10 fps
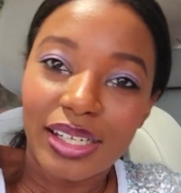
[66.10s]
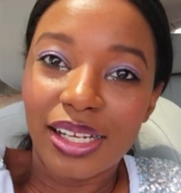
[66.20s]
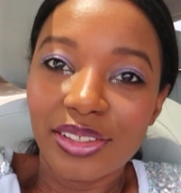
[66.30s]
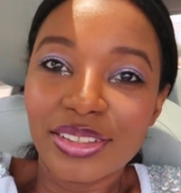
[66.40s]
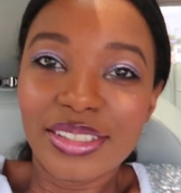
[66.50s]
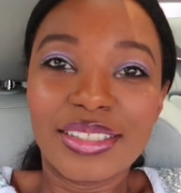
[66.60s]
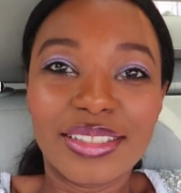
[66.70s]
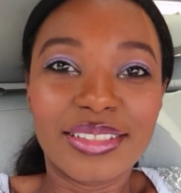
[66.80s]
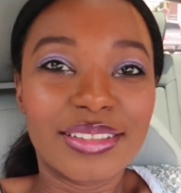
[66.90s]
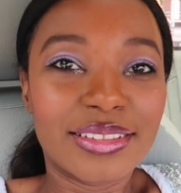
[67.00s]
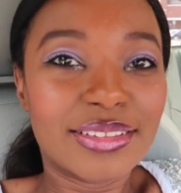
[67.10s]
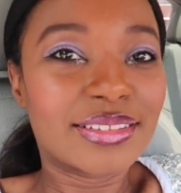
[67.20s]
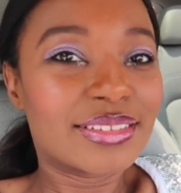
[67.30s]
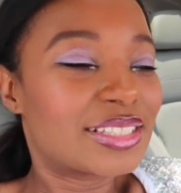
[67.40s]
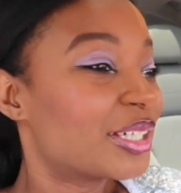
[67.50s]
I used to get
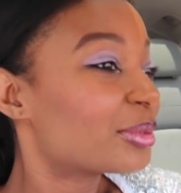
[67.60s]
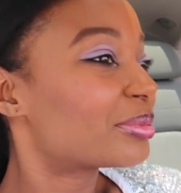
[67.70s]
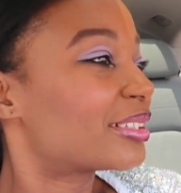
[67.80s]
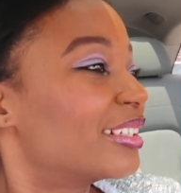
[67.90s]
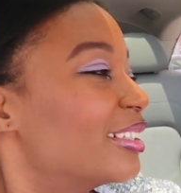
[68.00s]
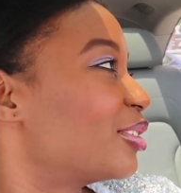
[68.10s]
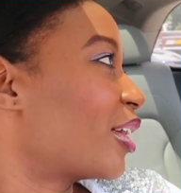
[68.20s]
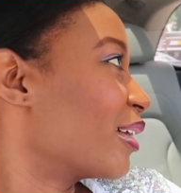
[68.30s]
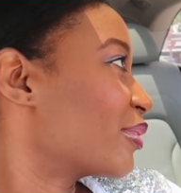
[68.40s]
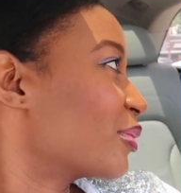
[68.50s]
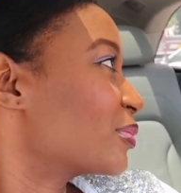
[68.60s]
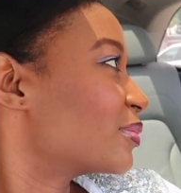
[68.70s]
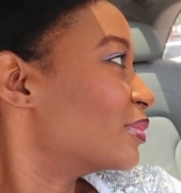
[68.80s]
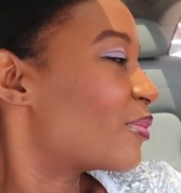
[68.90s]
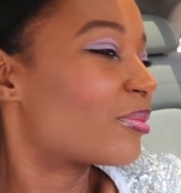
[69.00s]
tips in the drive-through.
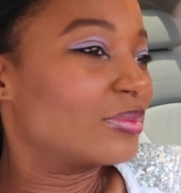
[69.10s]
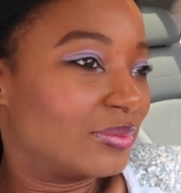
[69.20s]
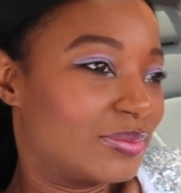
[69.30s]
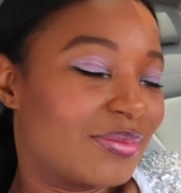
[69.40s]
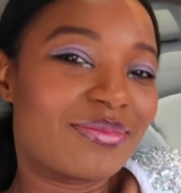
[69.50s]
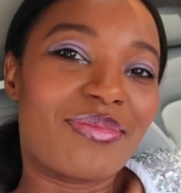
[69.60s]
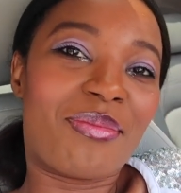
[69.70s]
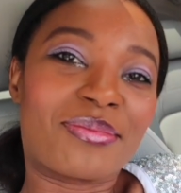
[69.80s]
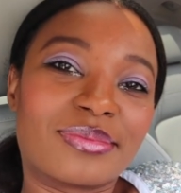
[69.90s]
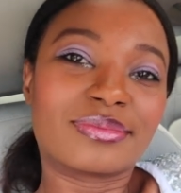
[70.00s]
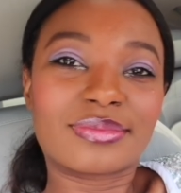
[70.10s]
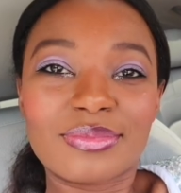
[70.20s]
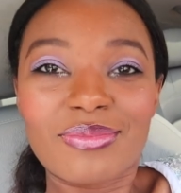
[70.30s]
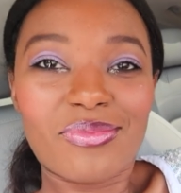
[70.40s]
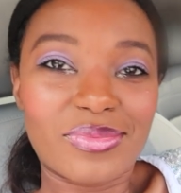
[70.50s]
For real?
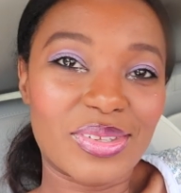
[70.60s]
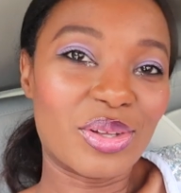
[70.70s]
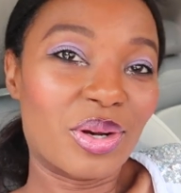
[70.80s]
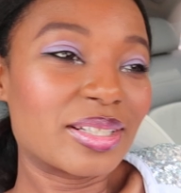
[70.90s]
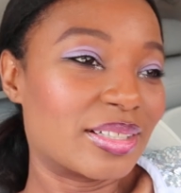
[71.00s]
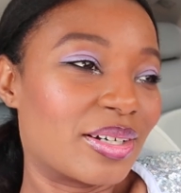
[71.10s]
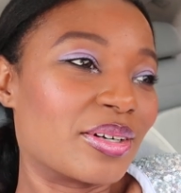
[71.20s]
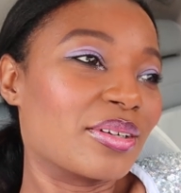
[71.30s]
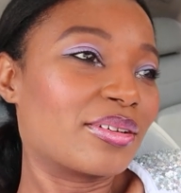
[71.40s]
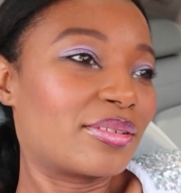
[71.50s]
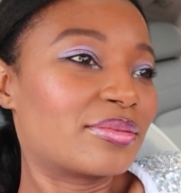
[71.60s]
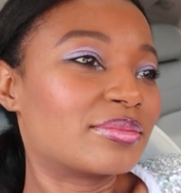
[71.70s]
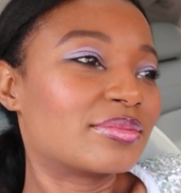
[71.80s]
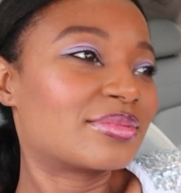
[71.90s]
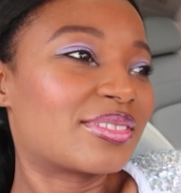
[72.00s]
Mm-hmm. No, that's unheard of.
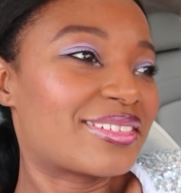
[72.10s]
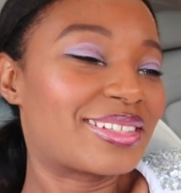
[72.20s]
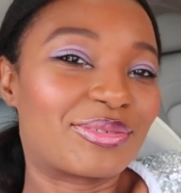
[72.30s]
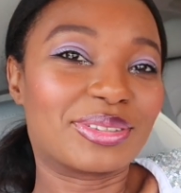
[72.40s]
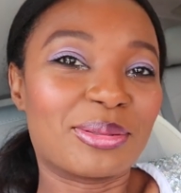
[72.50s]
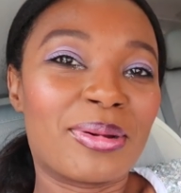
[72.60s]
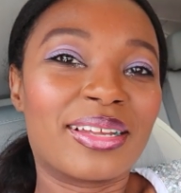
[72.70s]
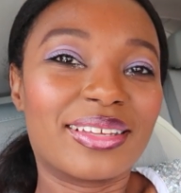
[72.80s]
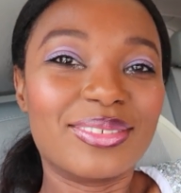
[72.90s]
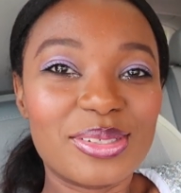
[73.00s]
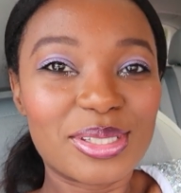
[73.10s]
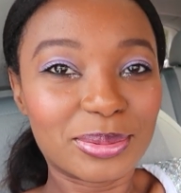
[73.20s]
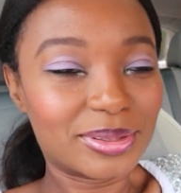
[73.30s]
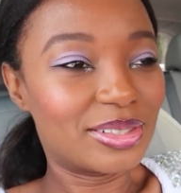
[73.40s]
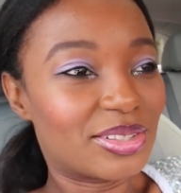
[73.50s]
Right somebody give you
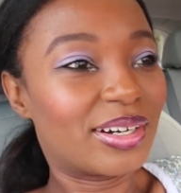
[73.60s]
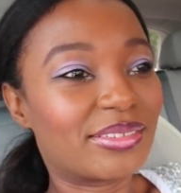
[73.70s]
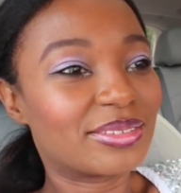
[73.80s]
tips in the drive.